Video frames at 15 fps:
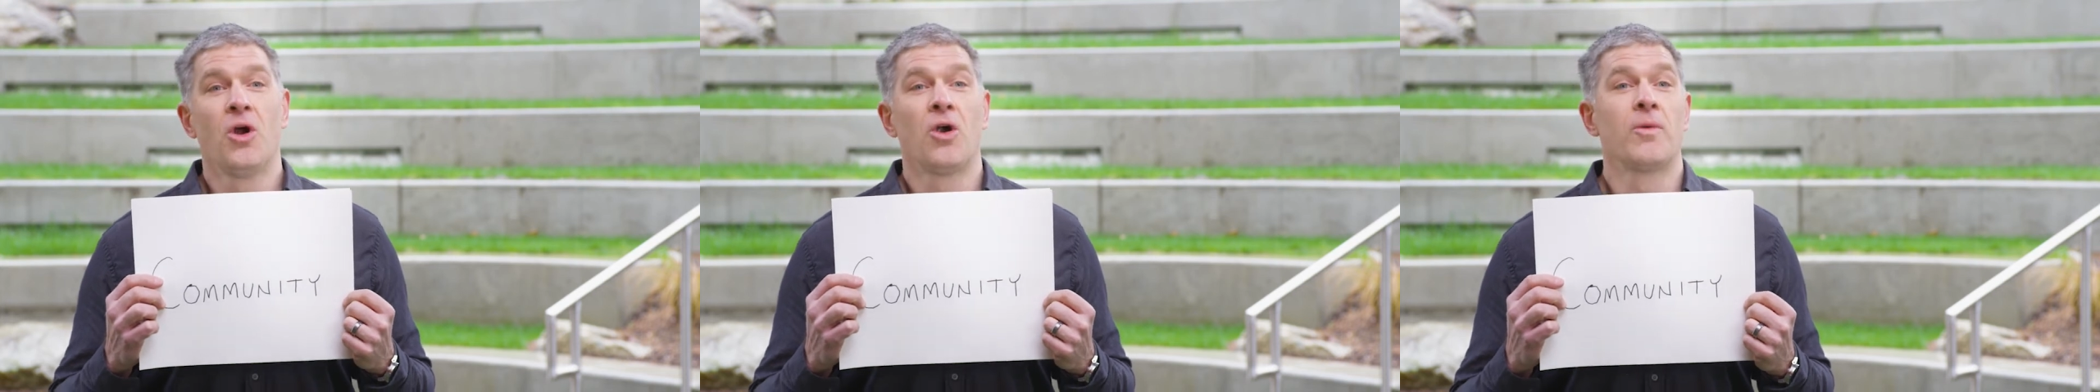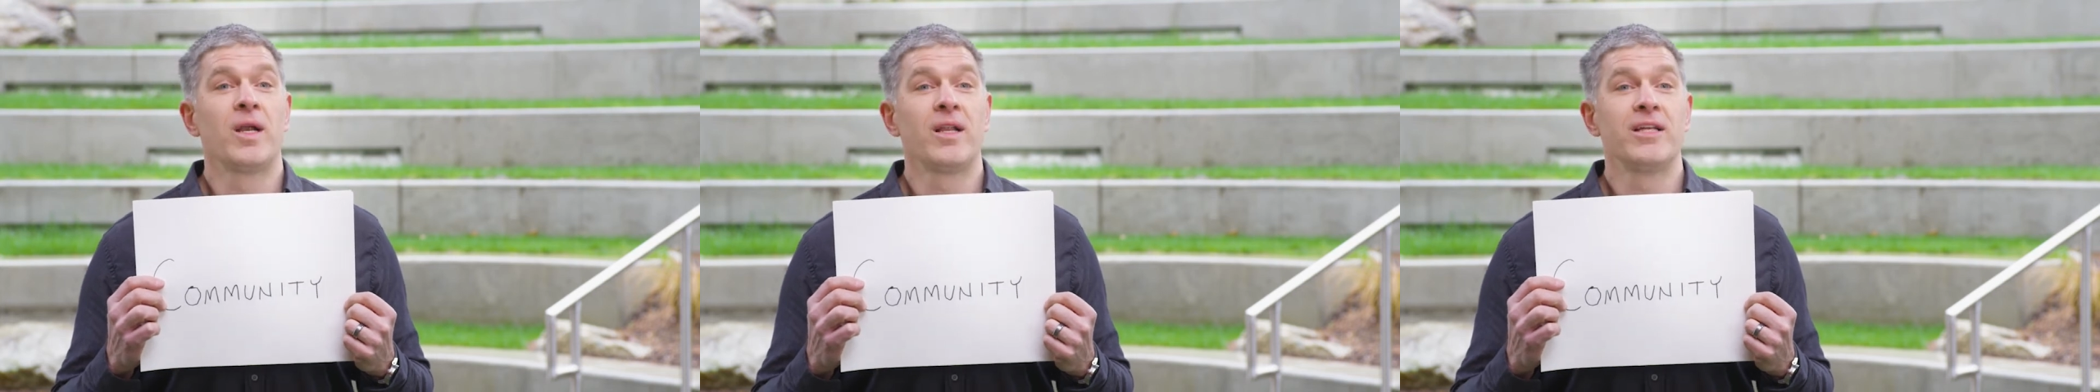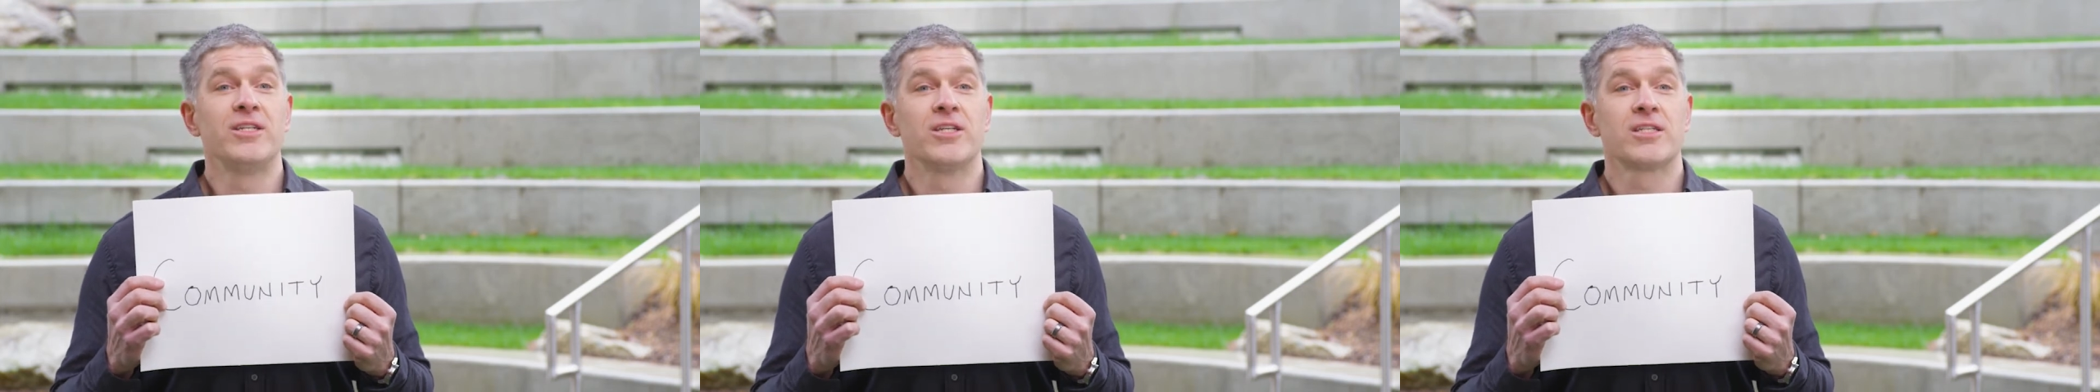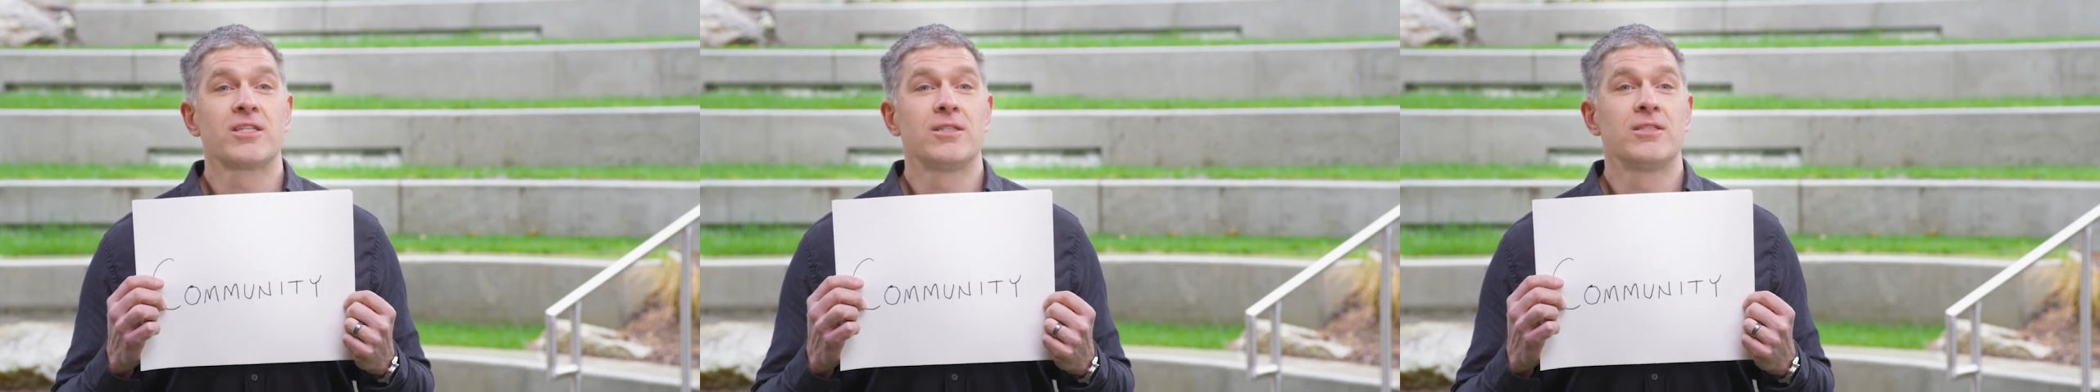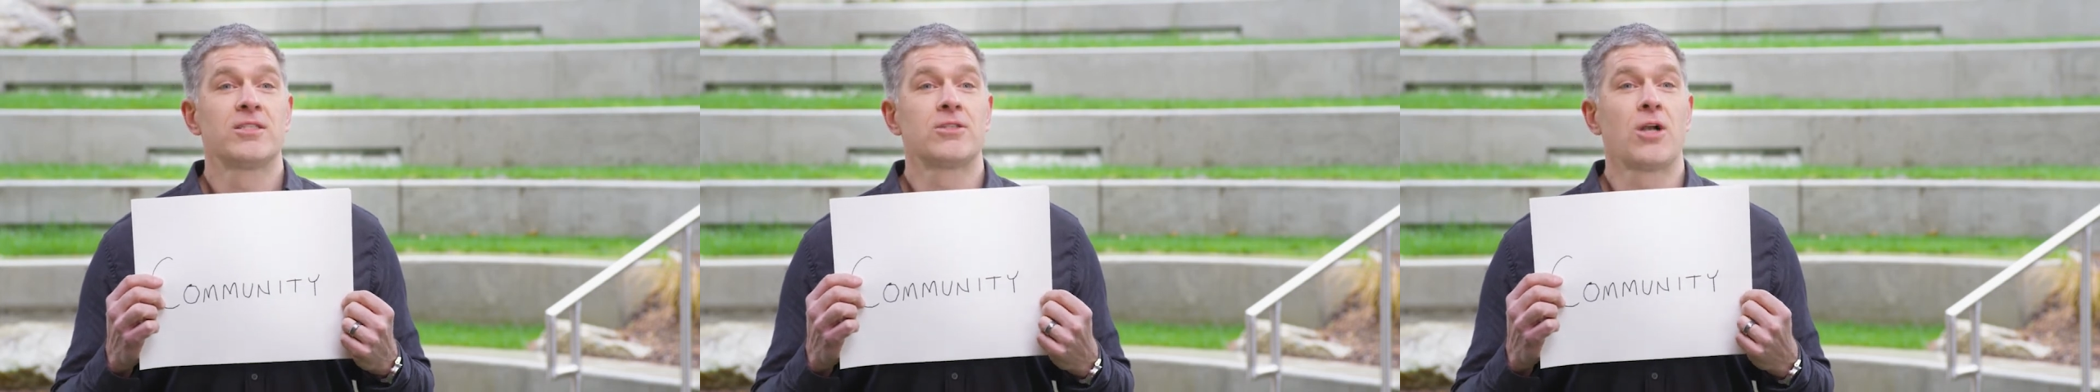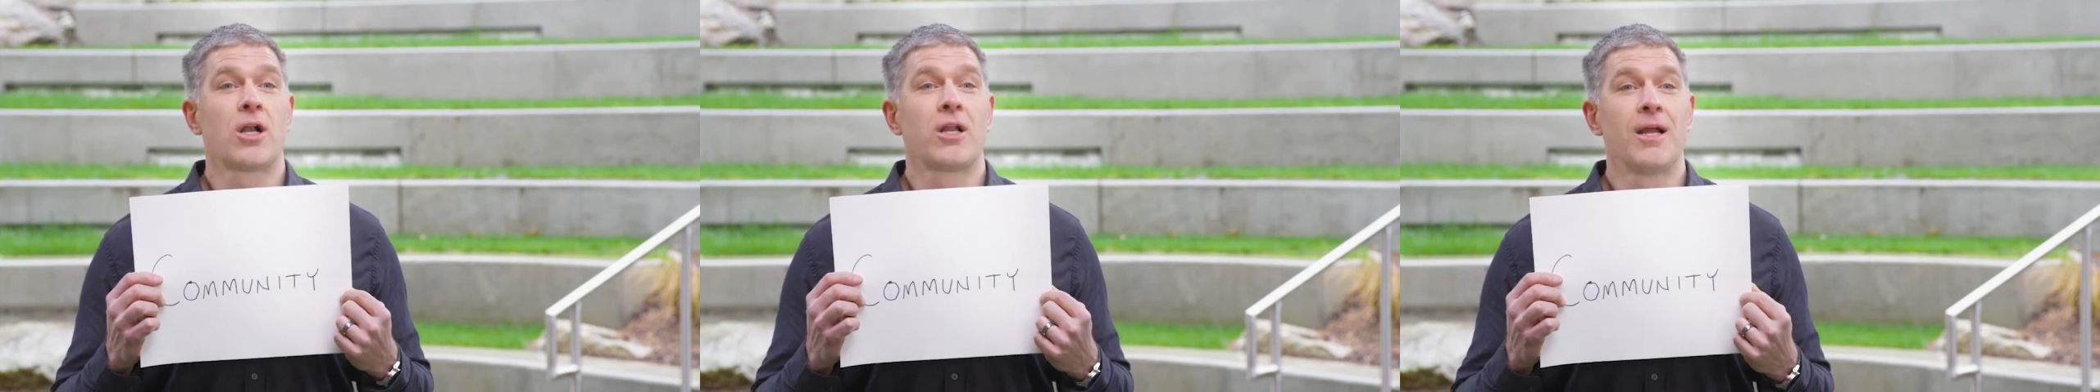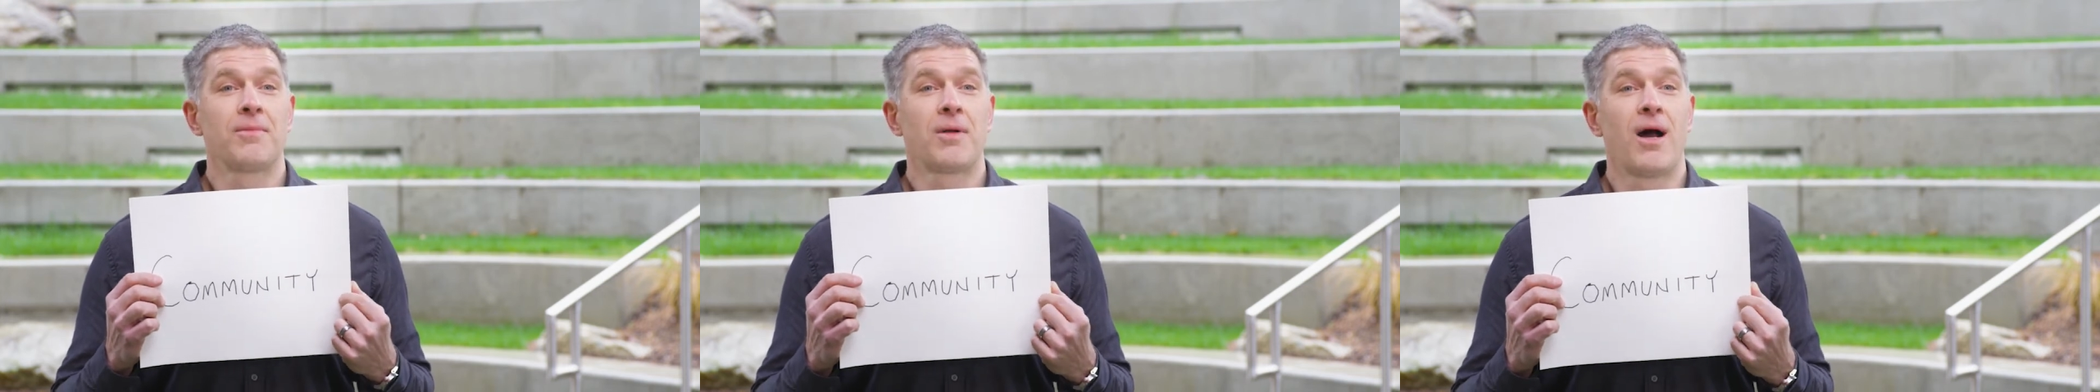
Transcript: or really just starting up